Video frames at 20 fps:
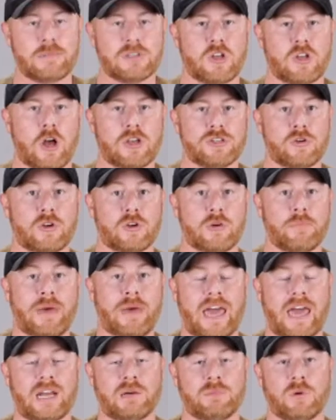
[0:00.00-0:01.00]
is also
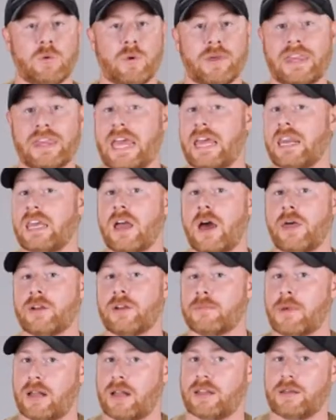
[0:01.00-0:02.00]
compatible with any other
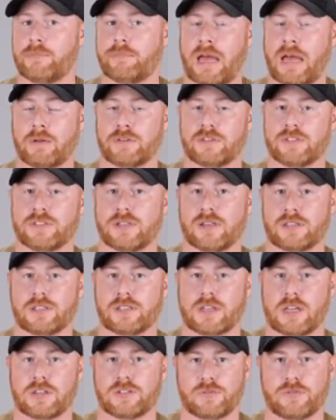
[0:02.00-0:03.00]
MOLLE pouches and
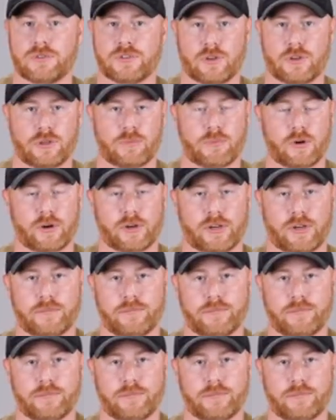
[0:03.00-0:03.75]
accessories on the market.